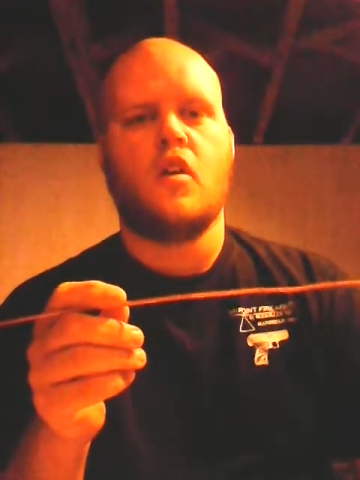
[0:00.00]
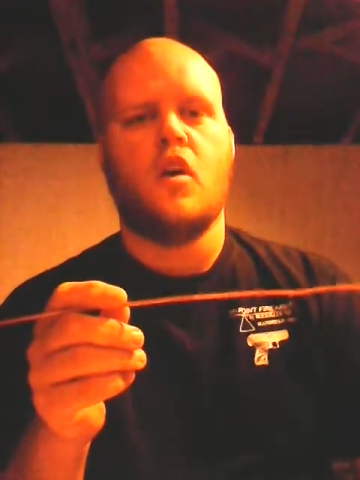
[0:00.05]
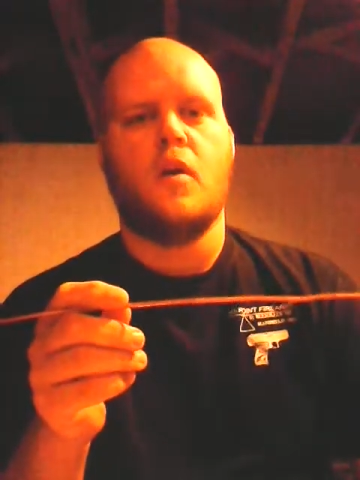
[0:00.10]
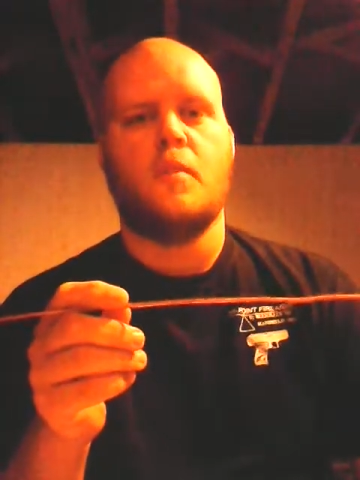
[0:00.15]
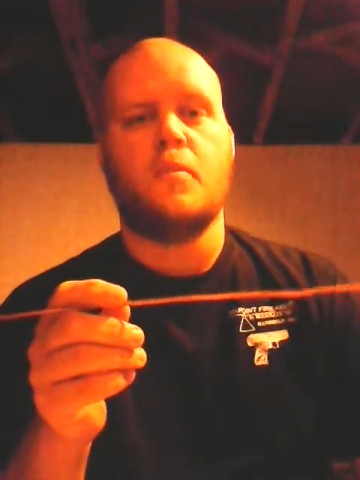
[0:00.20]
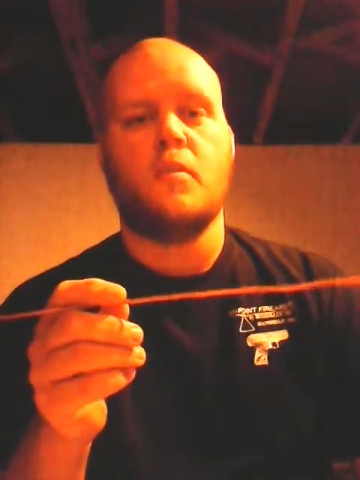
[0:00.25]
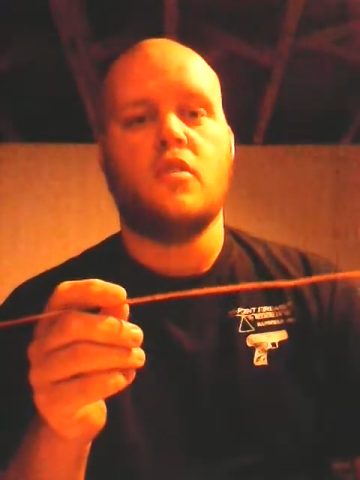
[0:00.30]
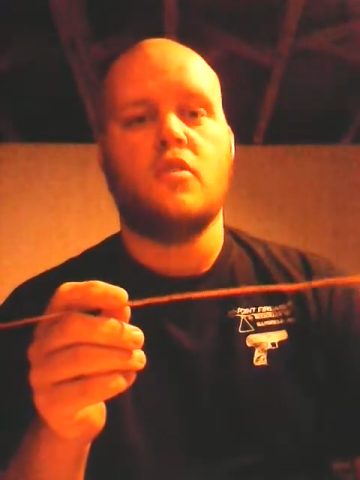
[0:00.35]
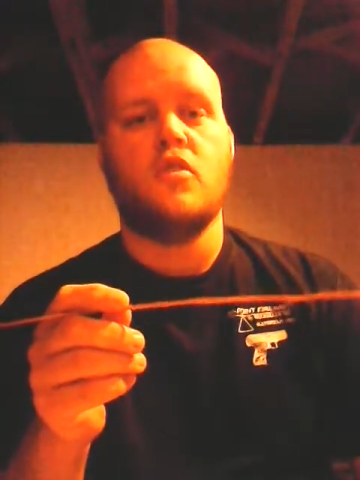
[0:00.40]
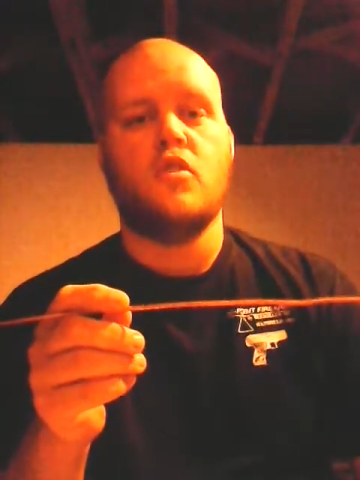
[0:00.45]

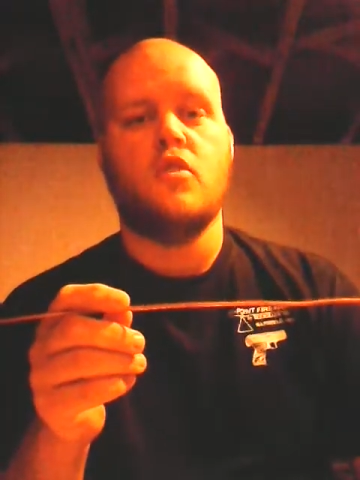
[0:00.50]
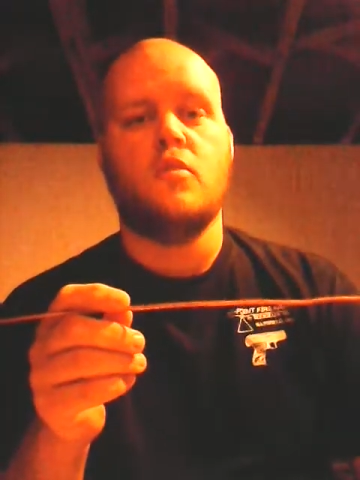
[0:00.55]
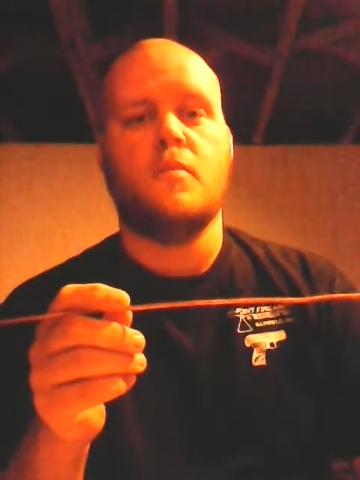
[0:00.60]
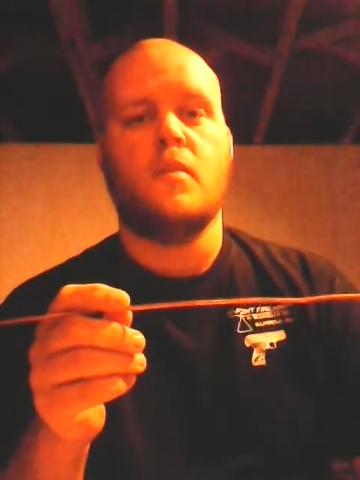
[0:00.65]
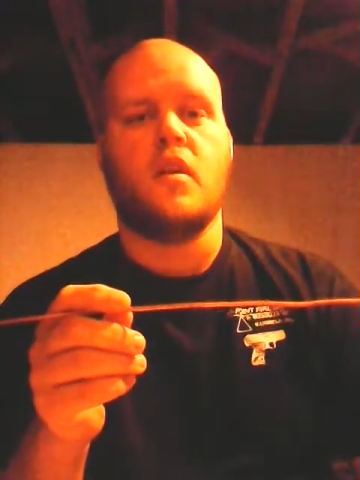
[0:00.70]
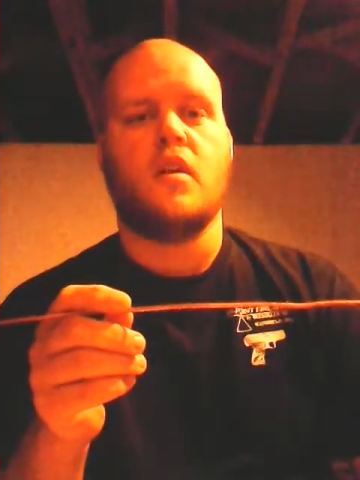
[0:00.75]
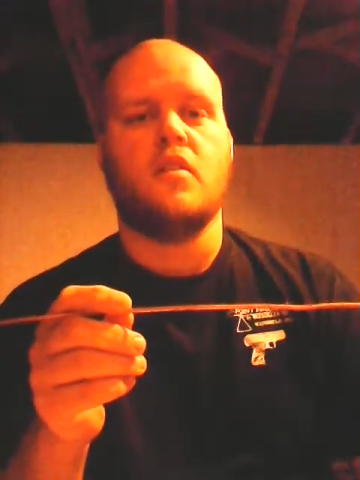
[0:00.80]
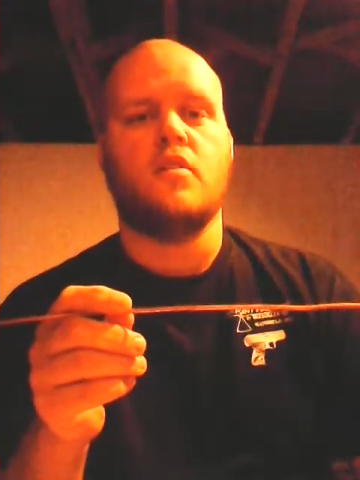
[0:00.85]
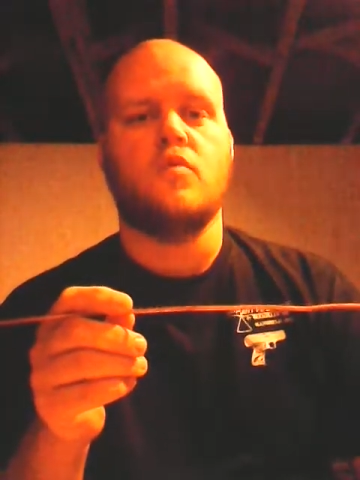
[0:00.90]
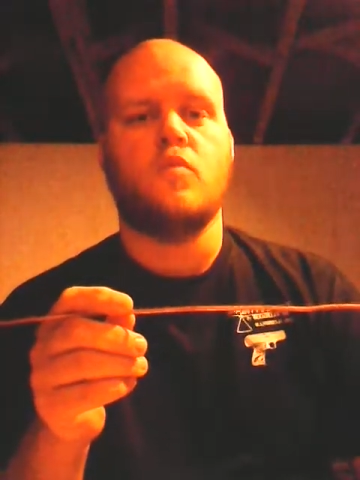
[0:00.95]
copper
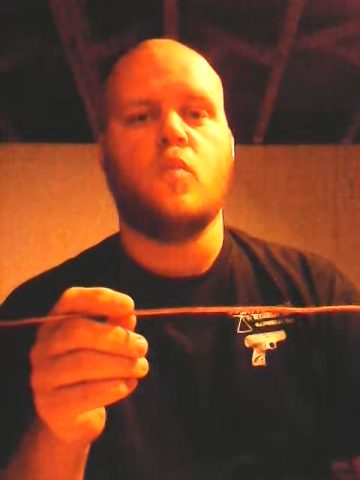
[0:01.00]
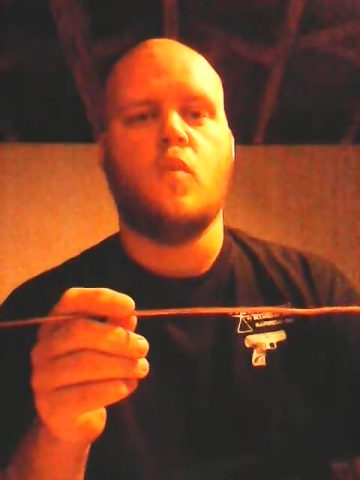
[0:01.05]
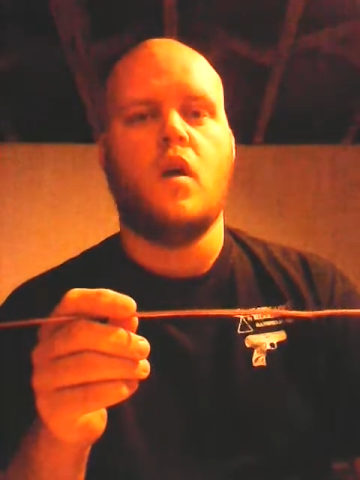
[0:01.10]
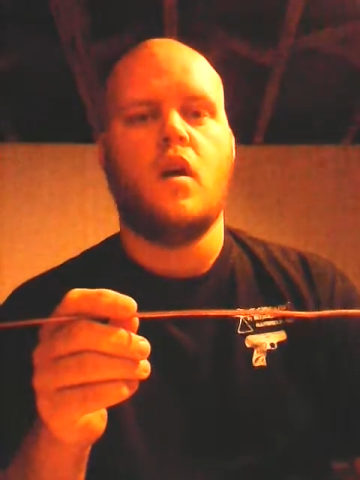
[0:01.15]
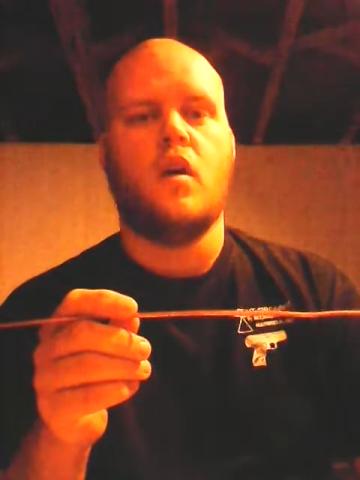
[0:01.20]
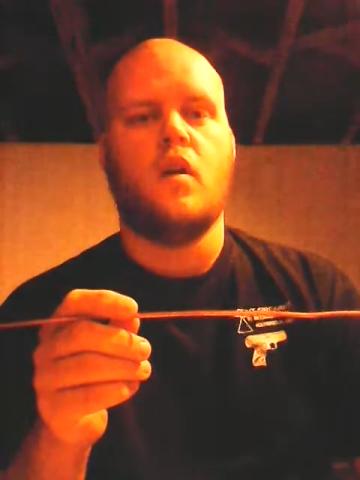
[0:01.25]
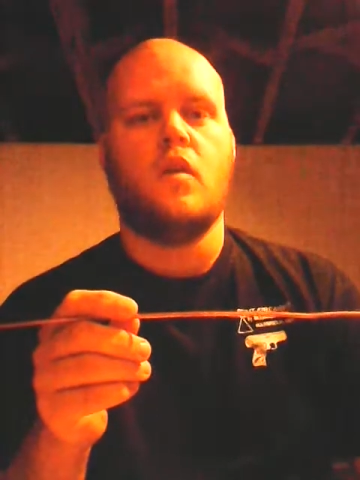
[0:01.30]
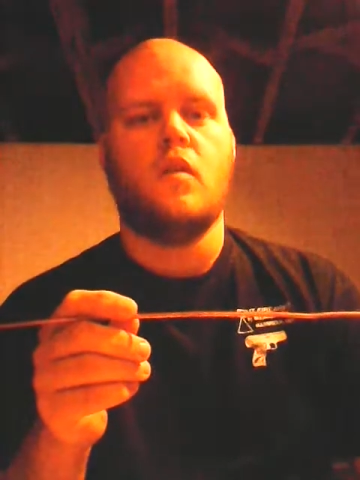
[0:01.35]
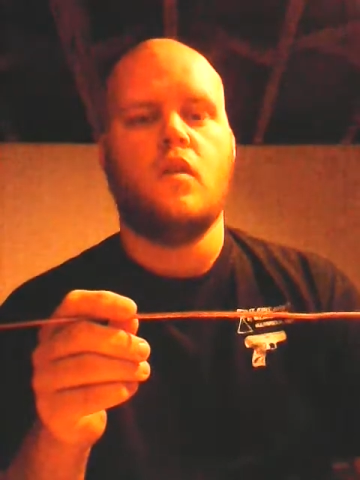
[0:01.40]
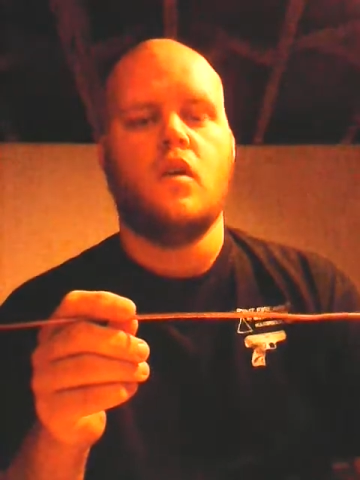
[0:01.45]
tubing as
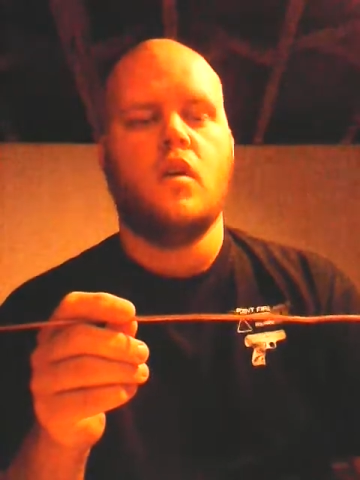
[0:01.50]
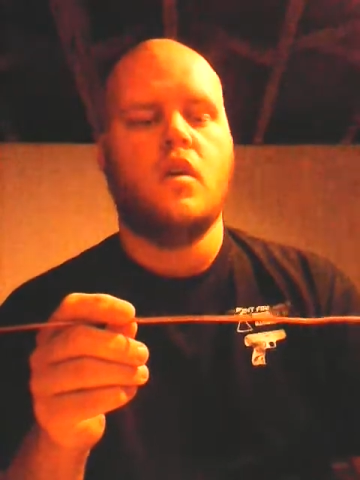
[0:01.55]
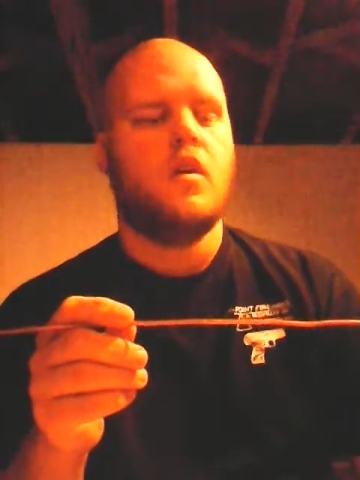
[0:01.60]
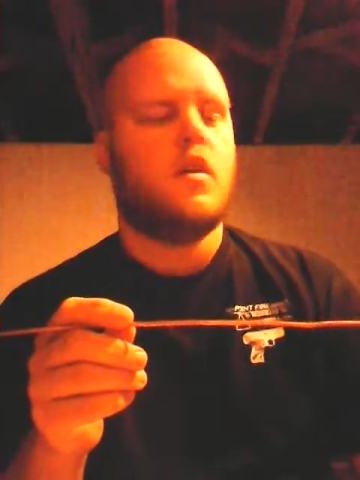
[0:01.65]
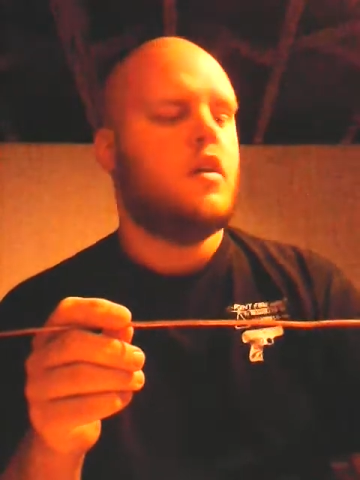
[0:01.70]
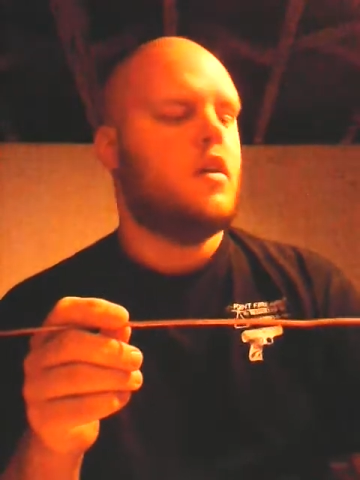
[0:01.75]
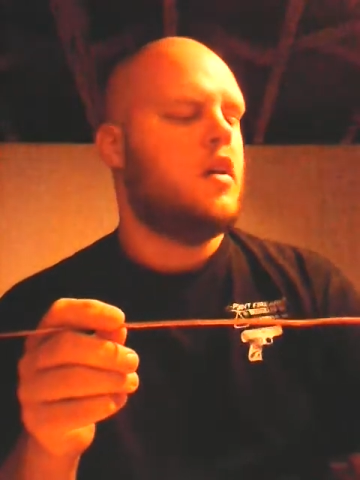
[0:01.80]
well.